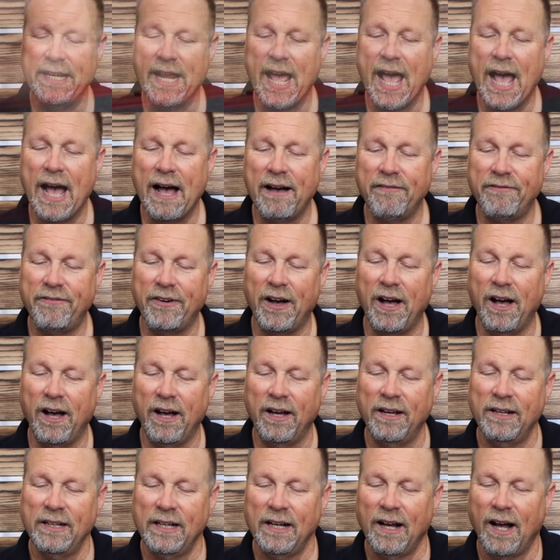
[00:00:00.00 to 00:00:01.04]
to have
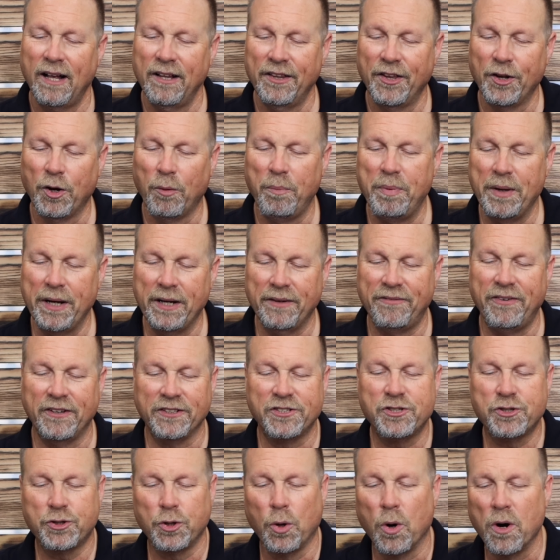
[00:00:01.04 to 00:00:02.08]
a little bit of a
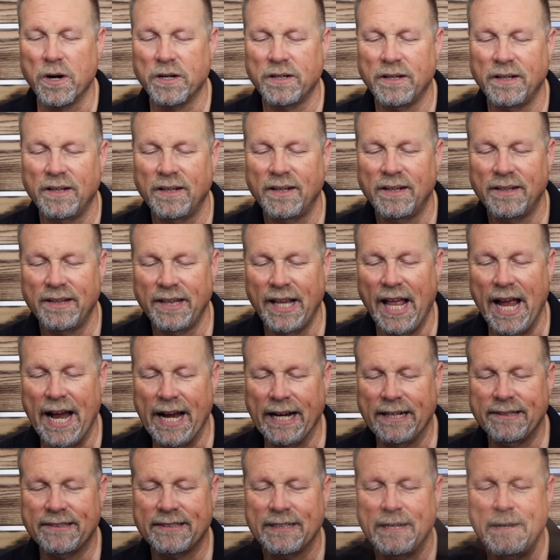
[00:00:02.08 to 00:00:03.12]
short
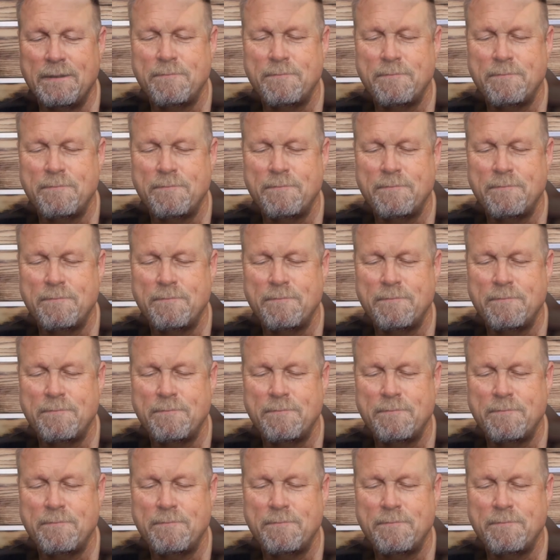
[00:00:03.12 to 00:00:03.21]
length,